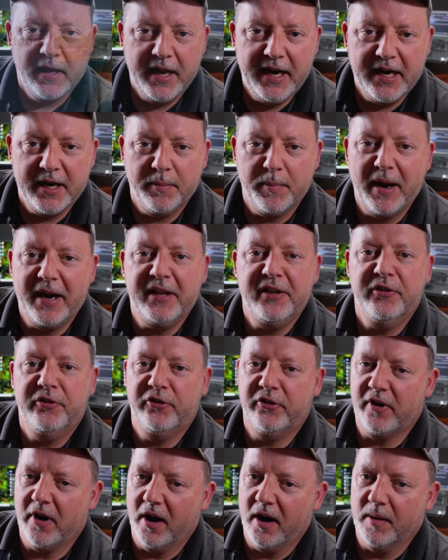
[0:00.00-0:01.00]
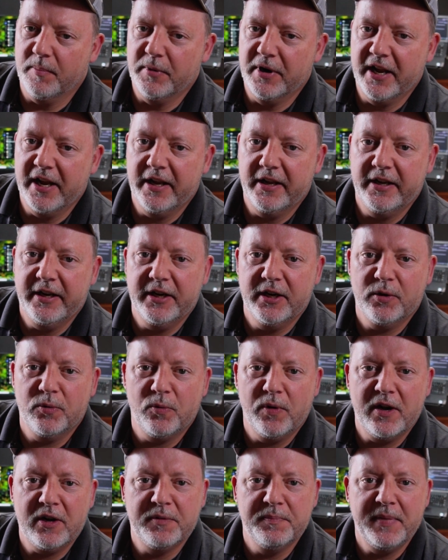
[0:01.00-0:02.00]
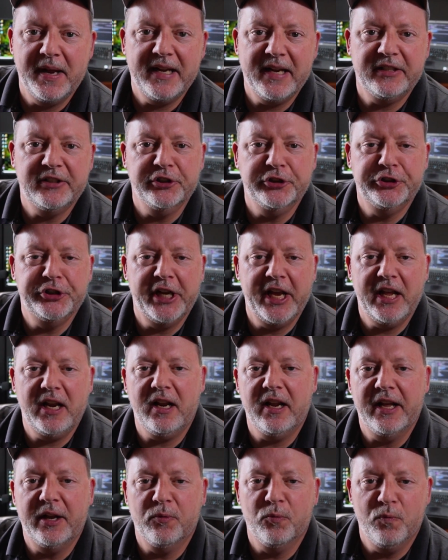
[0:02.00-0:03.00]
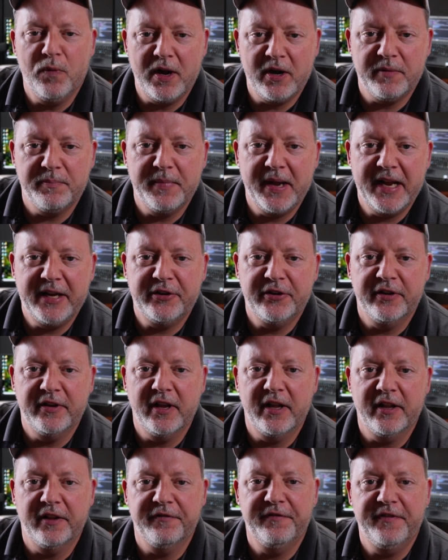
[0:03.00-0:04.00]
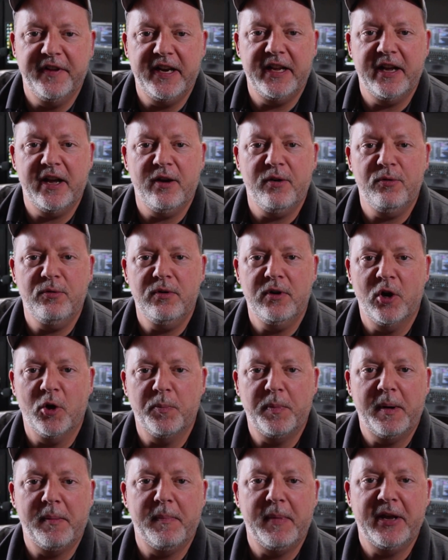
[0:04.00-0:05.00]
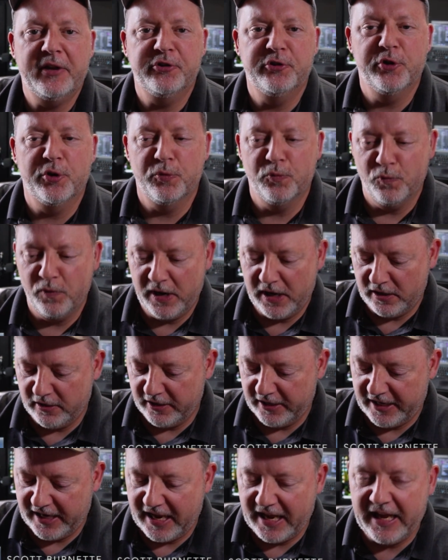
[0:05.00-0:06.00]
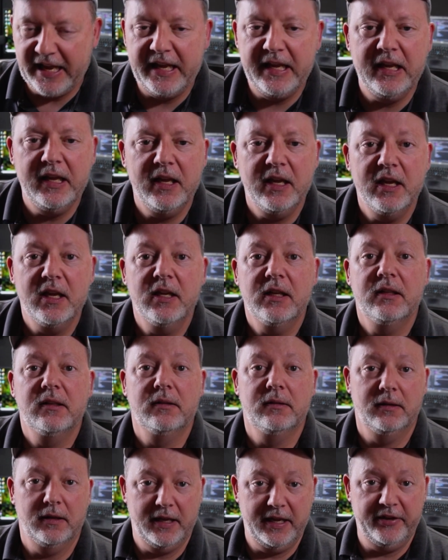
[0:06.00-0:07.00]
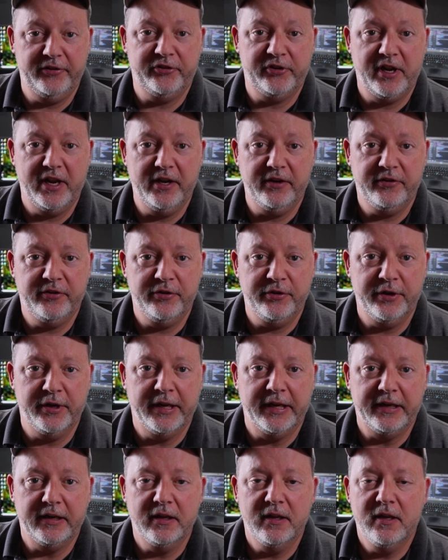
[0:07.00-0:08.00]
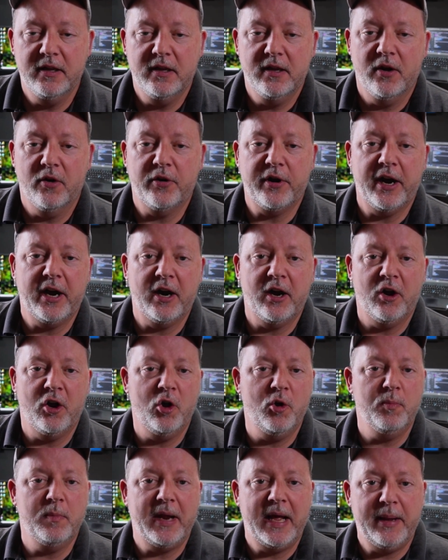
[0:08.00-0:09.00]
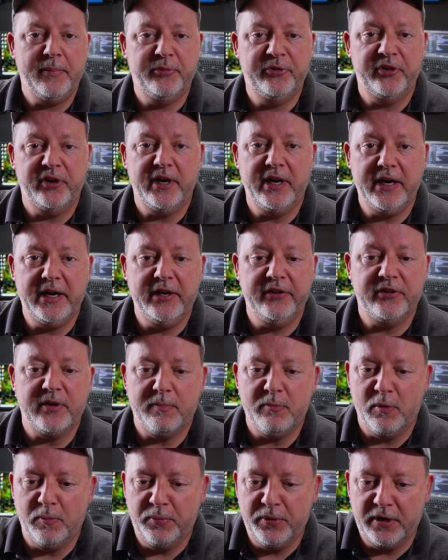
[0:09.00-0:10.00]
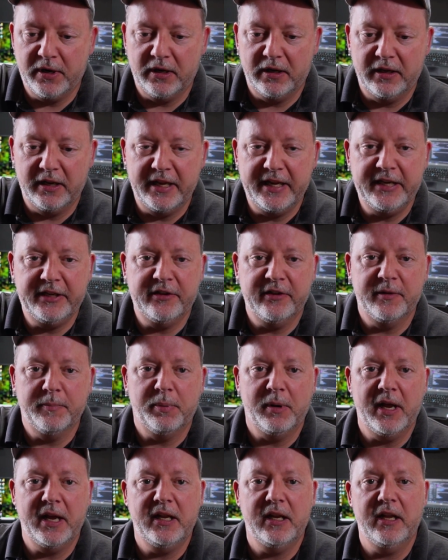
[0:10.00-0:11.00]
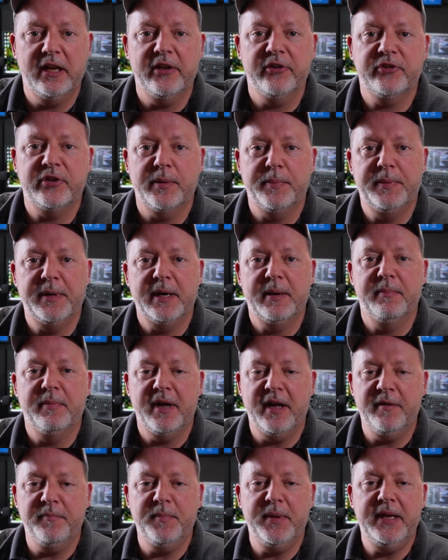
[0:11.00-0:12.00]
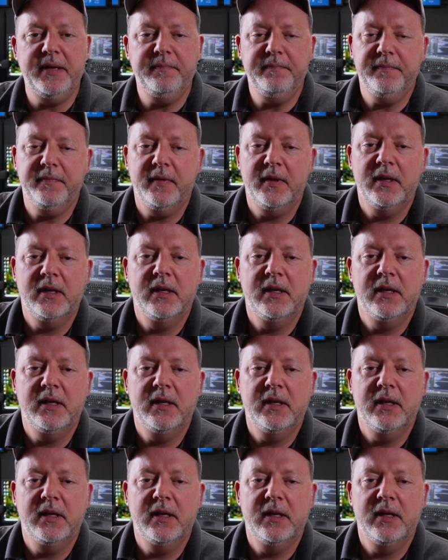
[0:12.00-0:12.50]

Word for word: Hey everybody, Scott Burnett here. Welcome back to the channel and welcome back to another video. Hope everybody's doing well today. Let's get to it. Okay, our Home Lab series, I'm going to put a link to the playlist up here above me.